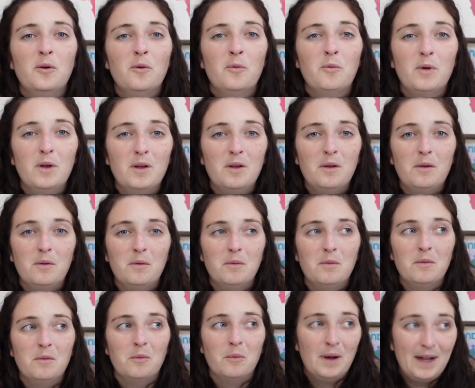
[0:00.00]
Well,
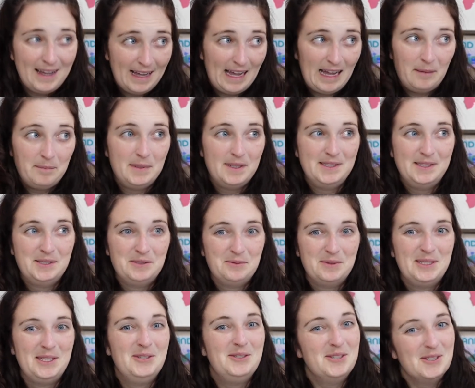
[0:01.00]
what happens
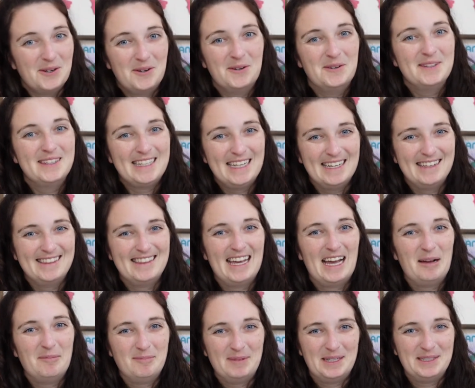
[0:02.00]
when you don't get
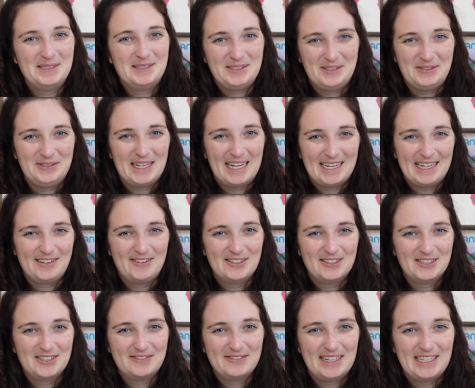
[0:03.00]
that must-do dining
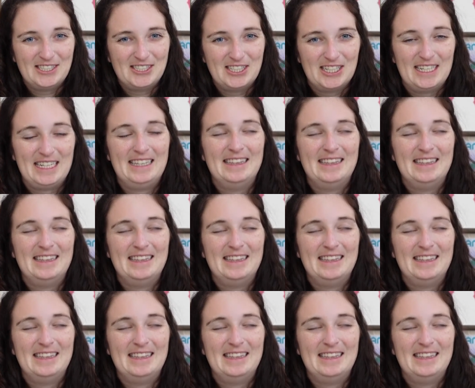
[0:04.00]
reservation?